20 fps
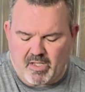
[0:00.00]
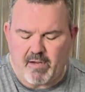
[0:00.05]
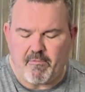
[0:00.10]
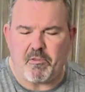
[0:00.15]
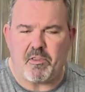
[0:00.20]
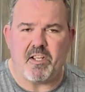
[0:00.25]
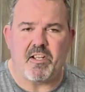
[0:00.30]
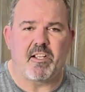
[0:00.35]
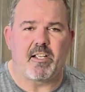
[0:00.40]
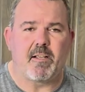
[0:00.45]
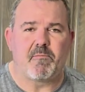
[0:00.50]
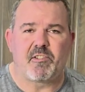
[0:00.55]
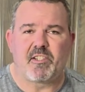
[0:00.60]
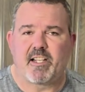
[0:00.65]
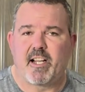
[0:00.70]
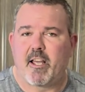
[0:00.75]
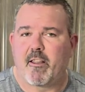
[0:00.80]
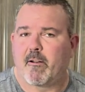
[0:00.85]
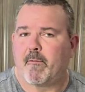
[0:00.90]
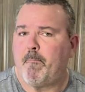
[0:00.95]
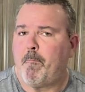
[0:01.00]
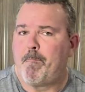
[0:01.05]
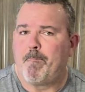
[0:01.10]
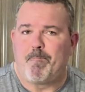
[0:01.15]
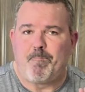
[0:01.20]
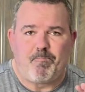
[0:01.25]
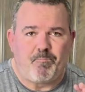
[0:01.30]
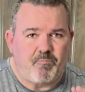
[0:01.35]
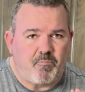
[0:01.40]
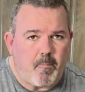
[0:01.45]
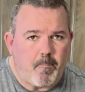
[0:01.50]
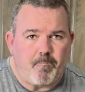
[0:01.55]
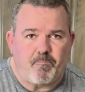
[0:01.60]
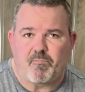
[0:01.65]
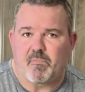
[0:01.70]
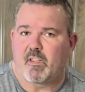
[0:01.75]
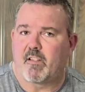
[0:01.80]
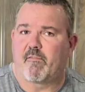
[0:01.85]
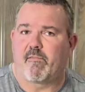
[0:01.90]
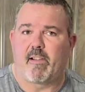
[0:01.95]
Everything comes together.
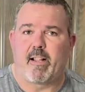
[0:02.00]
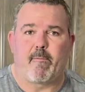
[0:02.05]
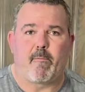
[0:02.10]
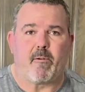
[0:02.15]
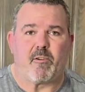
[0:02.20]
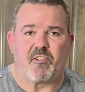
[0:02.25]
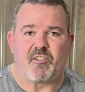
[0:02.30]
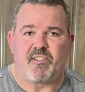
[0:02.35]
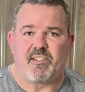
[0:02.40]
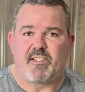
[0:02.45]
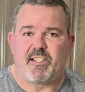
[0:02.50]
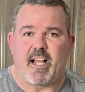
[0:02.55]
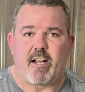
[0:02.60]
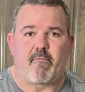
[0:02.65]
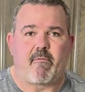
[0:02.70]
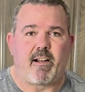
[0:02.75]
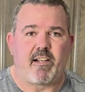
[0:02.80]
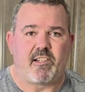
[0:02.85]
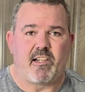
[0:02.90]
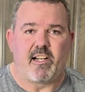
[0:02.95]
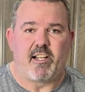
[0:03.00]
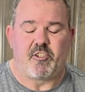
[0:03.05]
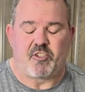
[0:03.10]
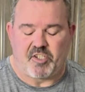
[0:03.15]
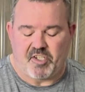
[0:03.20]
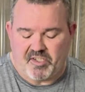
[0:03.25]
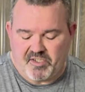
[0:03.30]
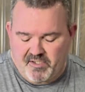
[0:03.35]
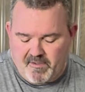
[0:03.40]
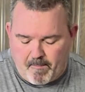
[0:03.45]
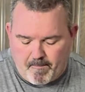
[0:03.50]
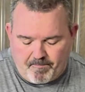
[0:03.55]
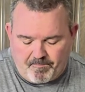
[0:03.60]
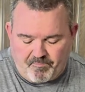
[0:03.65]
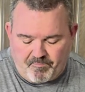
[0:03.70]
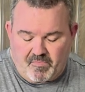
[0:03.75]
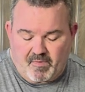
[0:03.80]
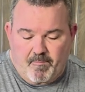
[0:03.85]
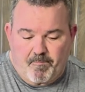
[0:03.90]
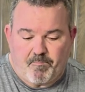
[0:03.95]
The flavor is downright delicious,
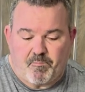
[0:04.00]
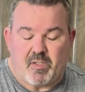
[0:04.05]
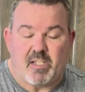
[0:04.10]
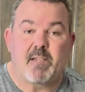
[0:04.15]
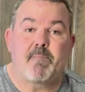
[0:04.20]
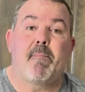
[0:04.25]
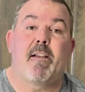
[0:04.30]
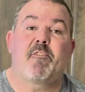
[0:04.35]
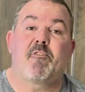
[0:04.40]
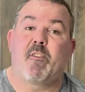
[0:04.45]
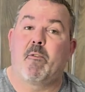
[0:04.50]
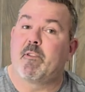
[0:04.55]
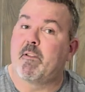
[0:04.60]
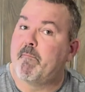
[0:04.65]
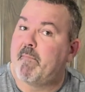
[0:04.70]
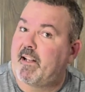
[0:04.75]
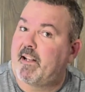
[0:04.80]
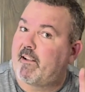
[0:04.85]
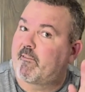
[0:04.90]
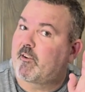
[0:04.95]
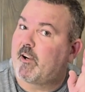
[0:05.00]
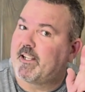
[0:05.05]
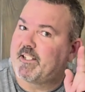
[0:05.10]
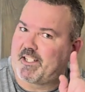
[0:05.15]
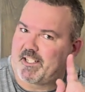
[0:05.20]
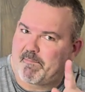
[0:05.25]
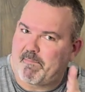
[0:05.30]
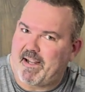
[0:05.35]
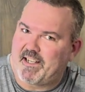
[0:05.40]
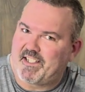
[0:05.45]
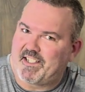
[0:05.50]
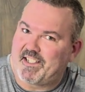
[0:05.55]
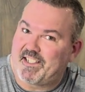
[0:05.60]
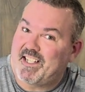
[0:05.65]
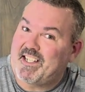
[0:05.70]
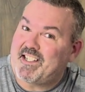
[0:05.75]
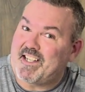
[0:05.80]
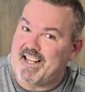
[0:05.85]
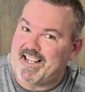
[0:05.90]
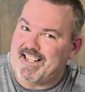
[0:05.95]
especially with the Midlife Crisis Spices
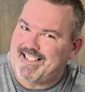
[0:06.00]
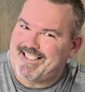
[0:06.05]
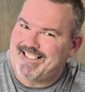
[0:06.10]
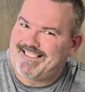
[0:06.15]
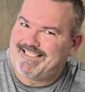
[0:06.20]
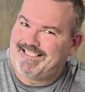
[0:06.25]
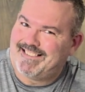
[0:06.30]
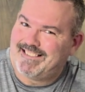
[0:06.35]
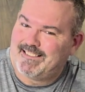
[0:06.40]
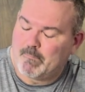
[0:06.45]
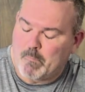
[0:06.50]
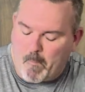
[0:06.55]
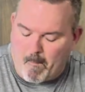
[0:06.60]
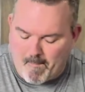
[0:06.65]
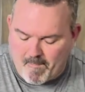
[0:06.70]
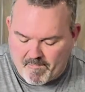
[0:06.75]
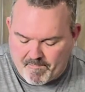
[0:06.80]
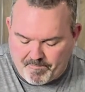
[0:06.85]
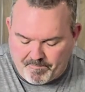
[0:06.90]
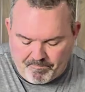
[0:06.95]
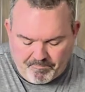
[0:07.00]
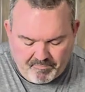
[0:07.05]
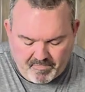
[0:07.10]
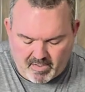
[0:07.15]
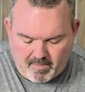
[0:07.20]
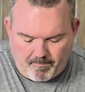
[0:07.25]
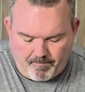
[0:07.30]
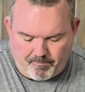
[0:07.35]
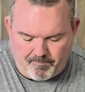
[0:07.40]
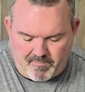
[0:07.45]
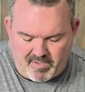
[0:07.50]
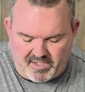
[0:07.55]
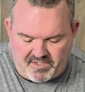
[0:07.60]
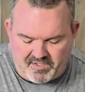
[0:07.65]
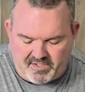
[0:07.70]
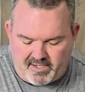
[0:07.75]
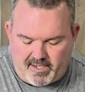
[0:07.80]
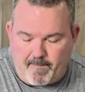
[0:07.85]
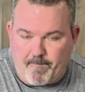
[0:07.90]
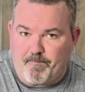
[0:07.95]
seasonings.
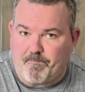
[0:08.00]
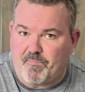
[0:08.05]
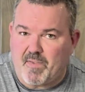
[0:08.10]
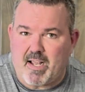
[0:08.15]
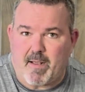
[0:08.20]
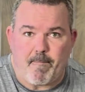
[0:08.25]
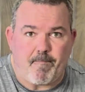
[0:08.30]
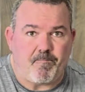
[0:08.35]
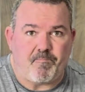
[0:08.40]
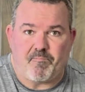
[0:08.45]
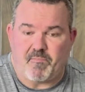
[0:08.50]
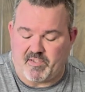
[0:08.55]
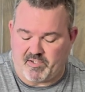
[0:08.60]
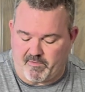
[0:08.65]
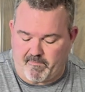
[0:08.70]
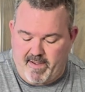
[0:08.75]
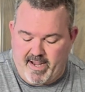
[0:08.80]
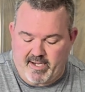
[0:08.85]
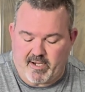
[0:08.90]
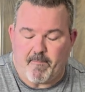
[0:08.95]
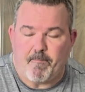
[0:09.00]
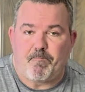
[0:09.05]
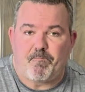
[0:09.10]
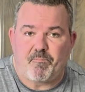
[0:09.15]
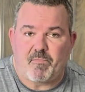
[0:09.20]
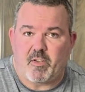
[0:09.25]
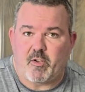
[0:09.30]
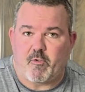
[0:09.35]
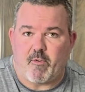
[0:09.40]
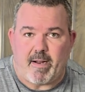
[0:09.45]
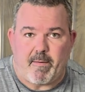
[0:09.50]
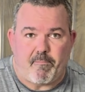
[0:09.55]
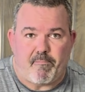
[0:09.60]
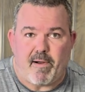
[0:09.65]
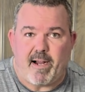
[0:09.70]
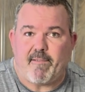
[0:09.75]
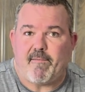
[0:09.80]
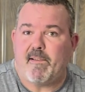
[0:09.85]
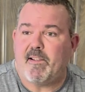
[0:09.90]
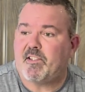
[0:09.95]
But yeah, so make
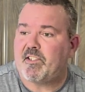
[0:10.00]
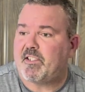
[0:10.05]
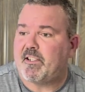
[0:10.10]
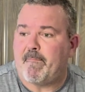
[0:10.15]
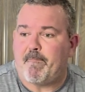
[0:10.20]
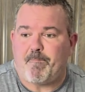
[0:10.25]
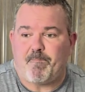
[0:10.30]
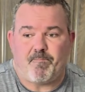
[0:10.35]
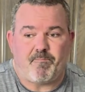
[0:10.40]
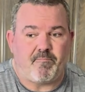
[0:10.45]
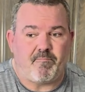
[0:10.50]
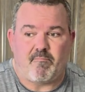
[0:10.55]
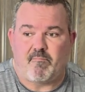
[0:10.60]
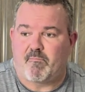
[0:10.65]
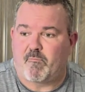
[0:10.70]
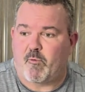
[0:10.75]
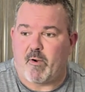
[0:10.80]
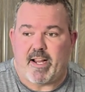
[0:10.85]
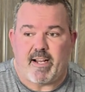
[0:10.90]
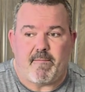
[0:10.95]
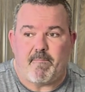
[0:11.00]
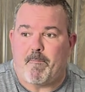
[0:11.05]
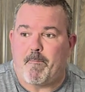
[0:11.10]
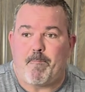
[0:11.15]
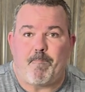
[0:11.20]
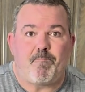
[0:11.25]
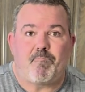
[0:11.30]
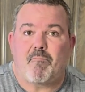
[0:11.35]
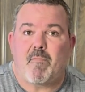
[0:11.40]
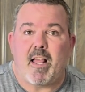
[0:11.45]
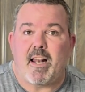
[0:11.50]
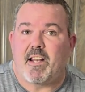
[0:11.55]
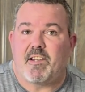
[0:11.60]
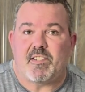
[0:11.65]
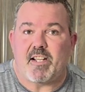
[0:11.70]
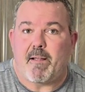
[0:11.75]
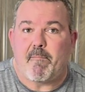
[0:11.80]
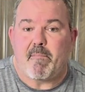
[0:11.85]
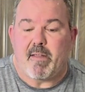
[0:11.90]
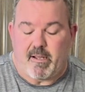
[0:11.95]
great breakfast, great
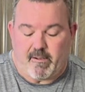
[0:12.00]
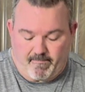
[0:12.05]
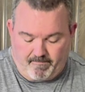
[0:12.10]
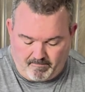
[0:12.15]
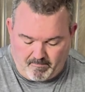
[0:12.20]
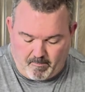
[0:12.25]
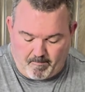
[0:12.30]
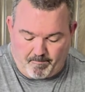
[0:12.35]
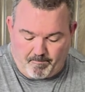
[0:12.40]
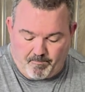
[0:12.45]
anytime meal.